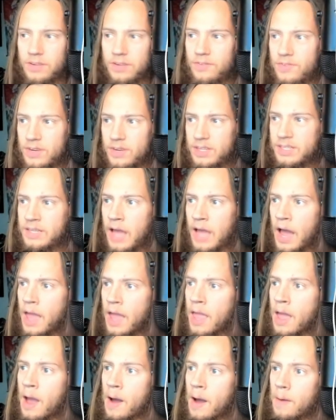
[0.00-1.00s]
fix that
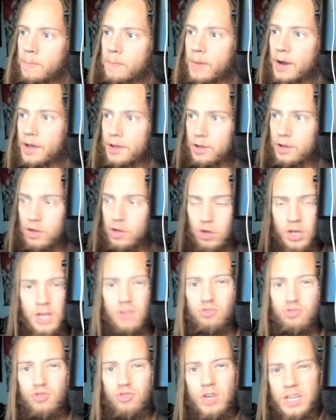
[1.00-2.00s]
by
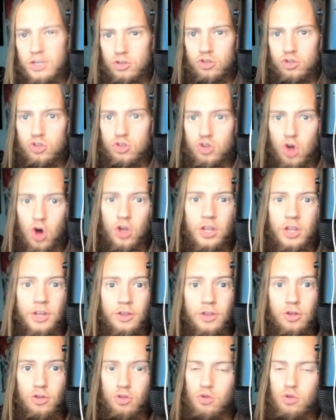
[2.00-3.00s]

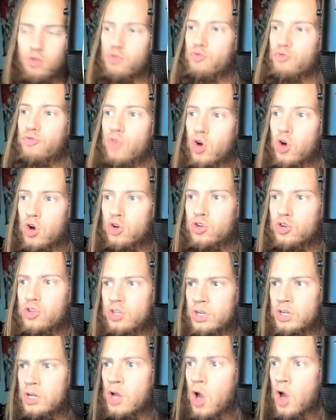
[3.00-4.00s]
reinstalling the new
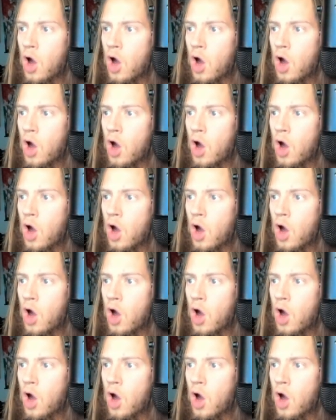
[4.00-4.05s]
version